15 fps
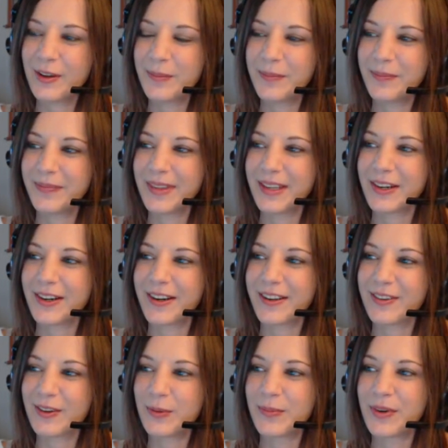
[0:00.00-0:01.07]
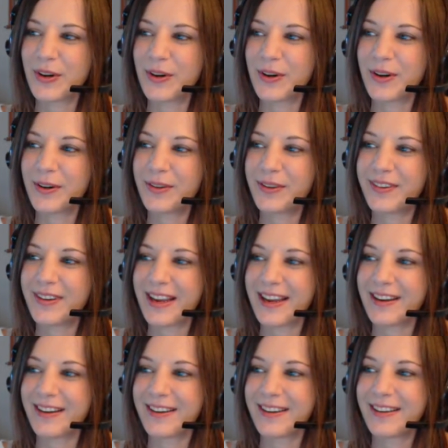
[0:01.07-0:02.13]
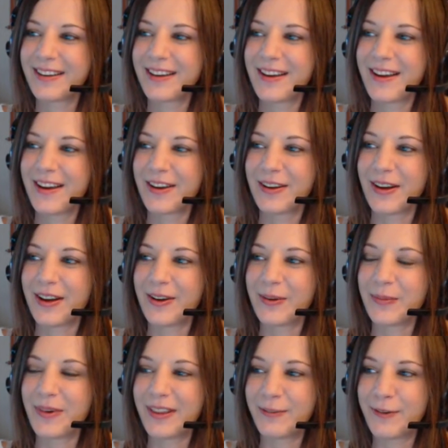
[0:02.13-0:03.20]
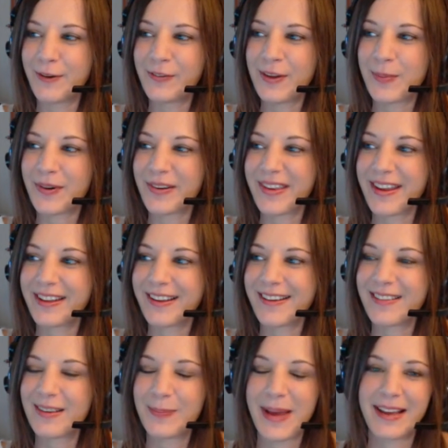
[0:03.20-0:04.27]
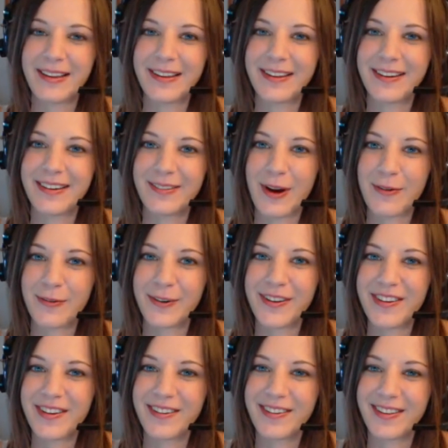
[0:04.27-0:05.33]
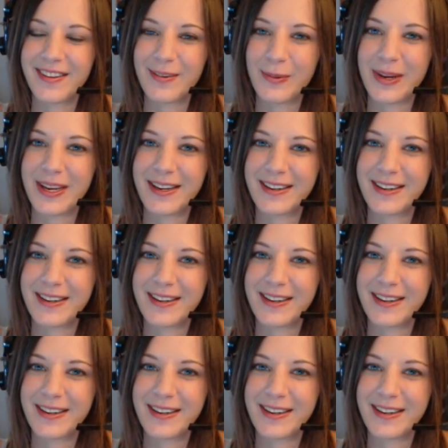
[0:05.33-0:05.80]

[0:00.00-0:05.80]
Awesome, your awesome co-host, Anna, with 50% less Paladin references this week.